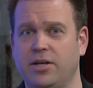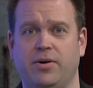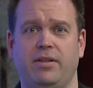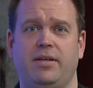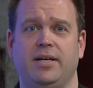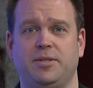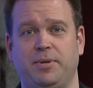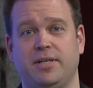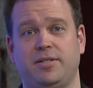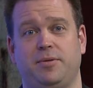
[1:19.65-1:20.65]
And the great thing is
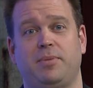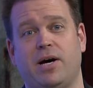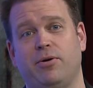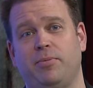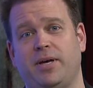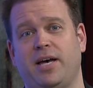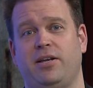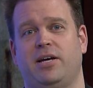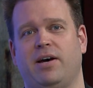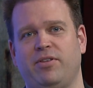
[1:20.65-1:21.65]
because it's in Power BI,
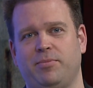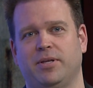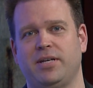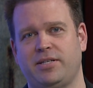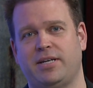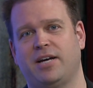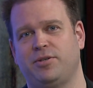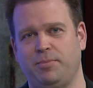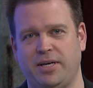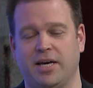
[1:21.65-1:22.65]
you now have the ability to
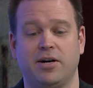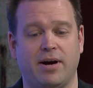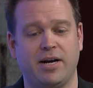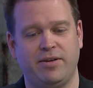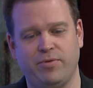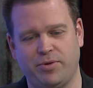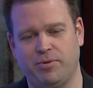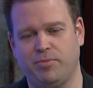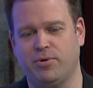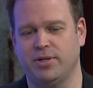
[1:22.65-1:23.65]
actually be interactive with the
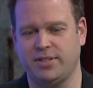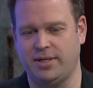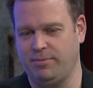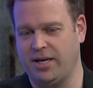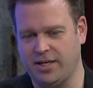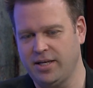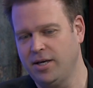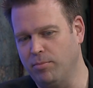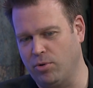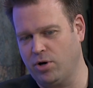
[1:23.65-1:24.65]
reports and get
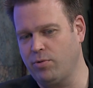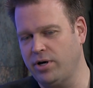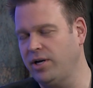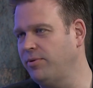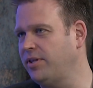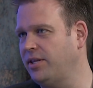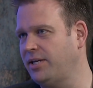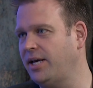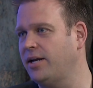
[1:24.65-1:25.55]
more querying within the